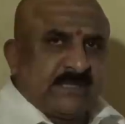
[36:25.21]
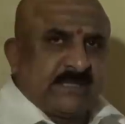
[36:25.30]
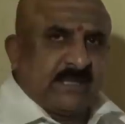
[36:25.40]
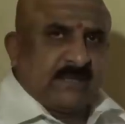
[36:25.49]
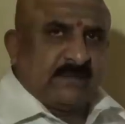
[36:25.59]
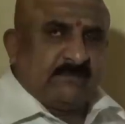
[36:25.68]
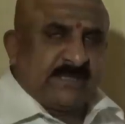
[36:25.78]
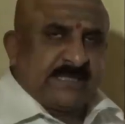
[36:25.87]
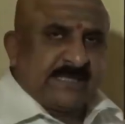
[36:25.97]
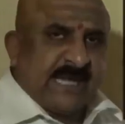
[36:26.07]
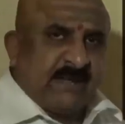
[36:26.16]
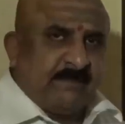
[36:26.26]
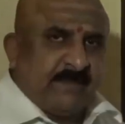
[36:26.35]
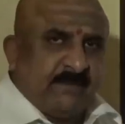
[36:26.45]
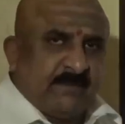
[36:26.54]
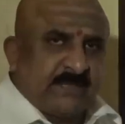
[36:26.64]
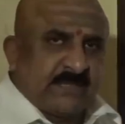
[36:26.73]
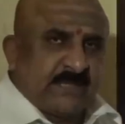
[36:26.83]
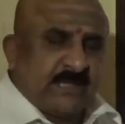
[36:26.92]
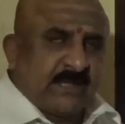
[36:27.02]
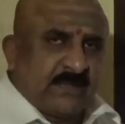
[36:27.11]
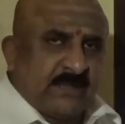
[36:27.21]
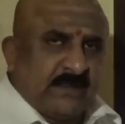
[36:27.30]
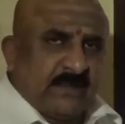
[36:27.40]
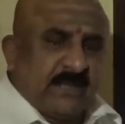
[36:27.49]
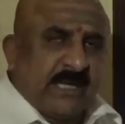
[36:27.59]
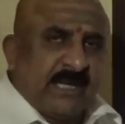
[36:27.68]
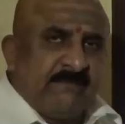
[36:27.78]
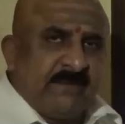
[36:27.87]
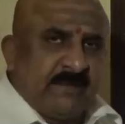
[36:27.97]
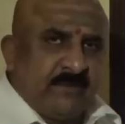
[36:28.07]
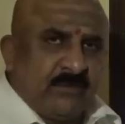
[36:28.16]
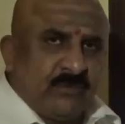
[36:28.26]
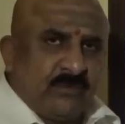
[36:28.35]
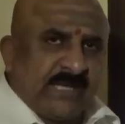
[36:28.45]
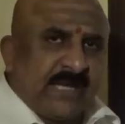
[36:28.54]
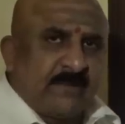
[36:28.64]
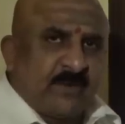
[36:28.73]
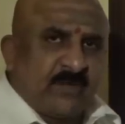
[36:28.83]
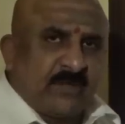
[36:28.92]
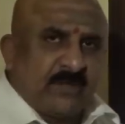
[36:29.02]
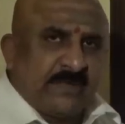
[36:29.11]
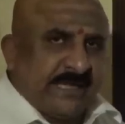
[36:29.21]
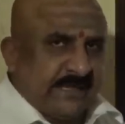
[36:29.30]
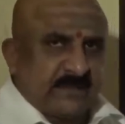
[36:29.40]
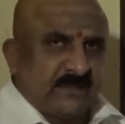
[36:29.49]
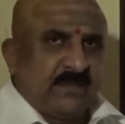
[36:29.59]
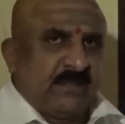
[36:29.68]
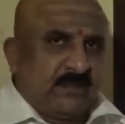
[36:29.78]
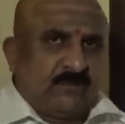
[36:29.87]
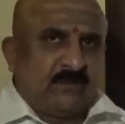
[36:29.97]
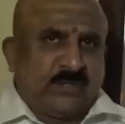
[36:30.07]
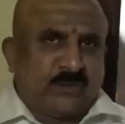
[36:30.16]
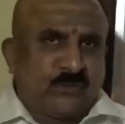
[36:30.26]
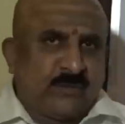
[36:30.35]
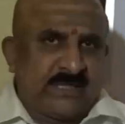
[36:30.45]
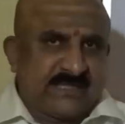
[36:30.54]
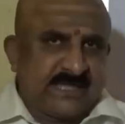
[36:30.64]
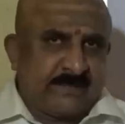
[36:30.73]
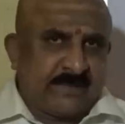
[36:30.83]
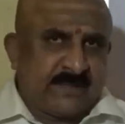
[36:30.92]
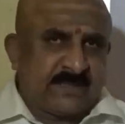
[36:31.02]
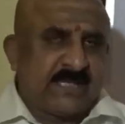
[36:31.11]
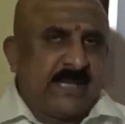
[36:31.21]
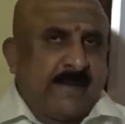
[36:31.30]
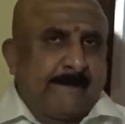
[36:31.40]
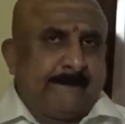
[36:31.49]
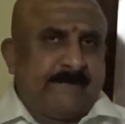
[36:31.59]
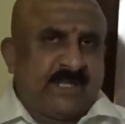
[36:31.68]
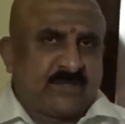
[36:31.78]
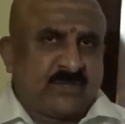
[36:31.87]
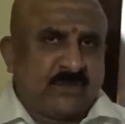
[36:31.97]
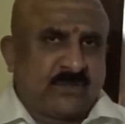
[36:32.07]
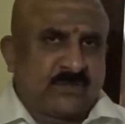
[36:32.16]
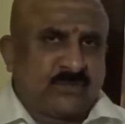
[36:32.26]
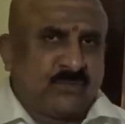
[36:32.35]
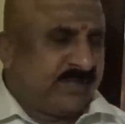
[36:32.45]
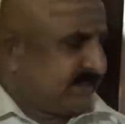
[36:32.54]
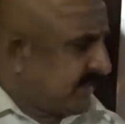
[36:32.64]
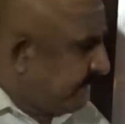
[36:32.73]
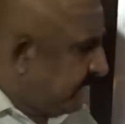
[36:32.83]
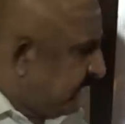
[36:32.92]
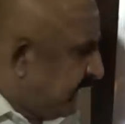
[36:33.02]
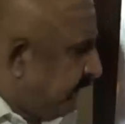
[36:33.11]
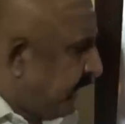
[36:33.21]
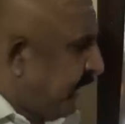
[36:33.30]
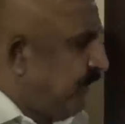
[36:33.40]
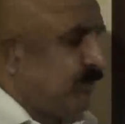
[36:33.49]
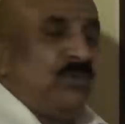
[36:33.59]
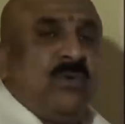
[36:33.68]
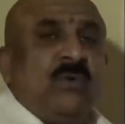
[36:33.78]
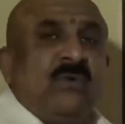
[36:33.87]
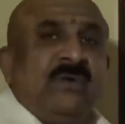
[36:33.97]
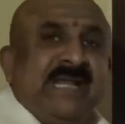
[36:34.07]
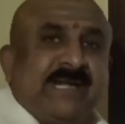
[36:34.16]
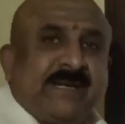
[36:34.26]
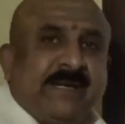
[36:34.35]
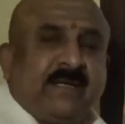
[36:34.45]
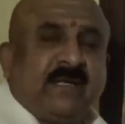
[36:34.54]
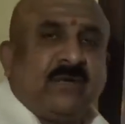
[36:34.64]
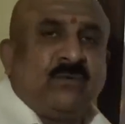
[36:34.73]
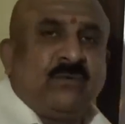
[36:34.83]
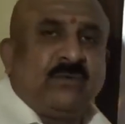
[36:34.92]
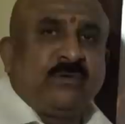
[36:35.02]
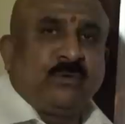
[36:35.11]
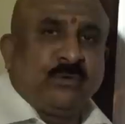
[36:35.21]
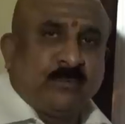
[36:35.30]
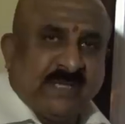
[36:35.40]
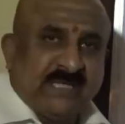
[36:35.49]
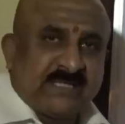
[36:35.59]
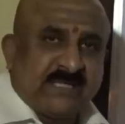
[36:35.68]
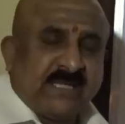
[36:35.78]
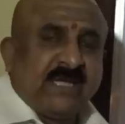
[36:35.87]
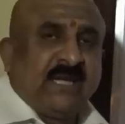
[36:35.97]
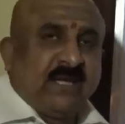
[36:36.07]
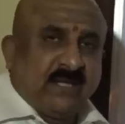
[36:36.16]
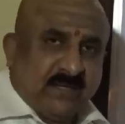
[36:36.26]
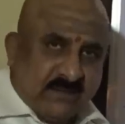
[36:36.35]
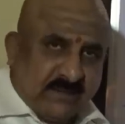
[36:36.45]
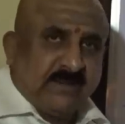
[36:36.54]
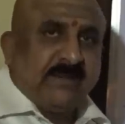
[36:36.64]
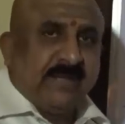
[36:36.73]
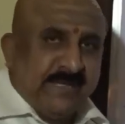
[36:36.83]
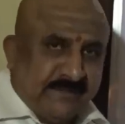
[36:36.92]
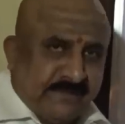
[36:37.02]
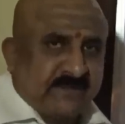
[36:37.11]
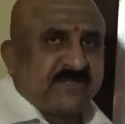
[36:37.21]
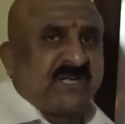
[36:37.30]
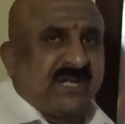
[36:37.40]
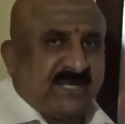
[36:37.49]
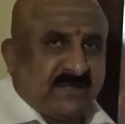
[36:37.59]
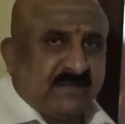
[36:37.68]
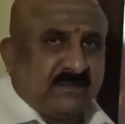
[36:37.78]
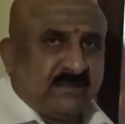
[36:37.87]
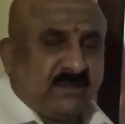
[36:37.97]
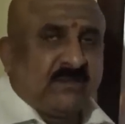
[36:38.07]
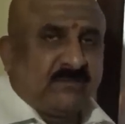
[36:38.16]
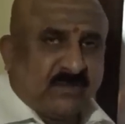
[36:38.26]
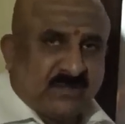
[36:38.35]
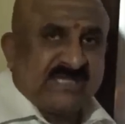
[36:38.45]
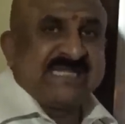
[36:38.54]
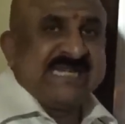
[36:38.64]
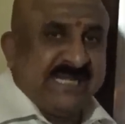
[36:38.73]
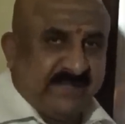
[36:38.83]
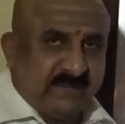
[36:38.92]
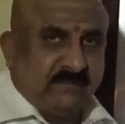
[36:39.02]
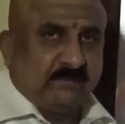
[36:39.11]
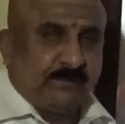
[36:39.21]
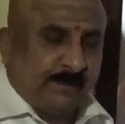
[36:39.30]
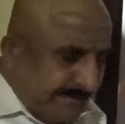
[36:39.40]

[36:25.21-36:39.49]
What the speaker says: this chart, which has happened, which has occurred, I am giving you that particular date. Only two examples. Based on those two examples, I am trying to narrate how it took place in this chart or for this native.